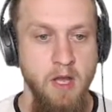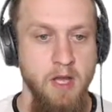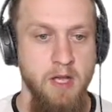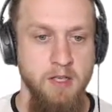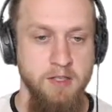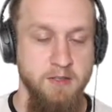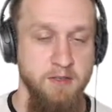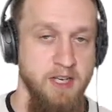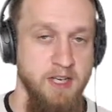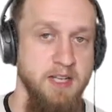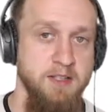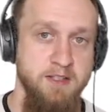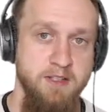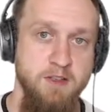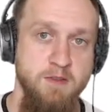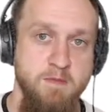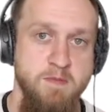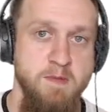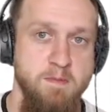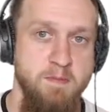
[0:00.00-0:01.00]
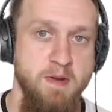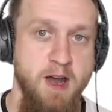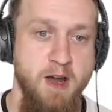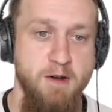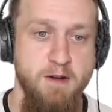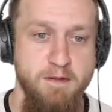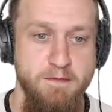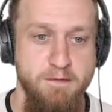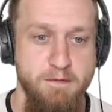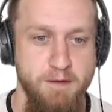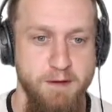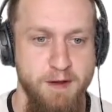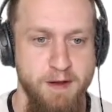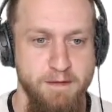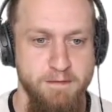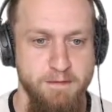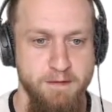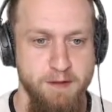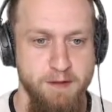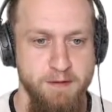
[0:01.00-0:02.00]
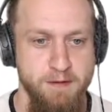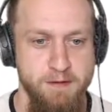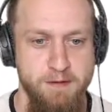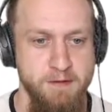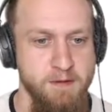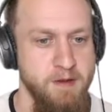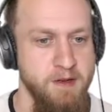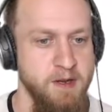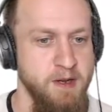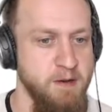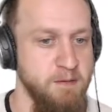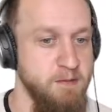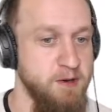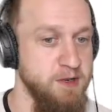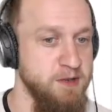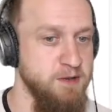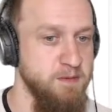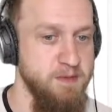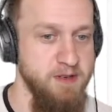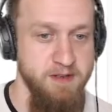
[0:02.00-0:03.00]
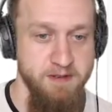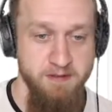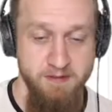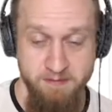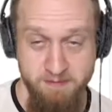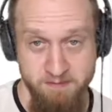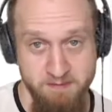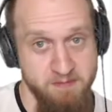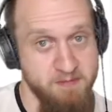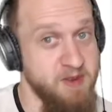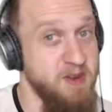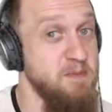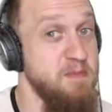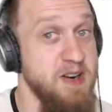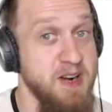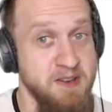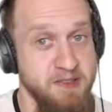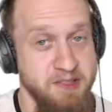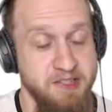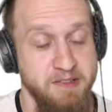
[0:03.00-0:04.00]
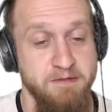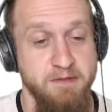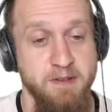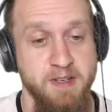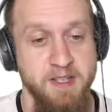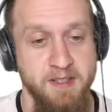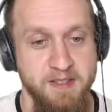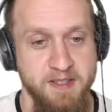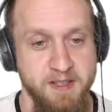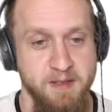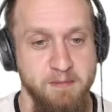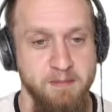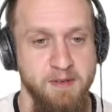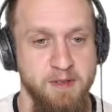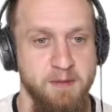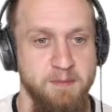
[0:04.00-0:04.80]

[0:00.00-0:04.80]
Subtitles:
So that's super powerful if you want to build a browser, for example.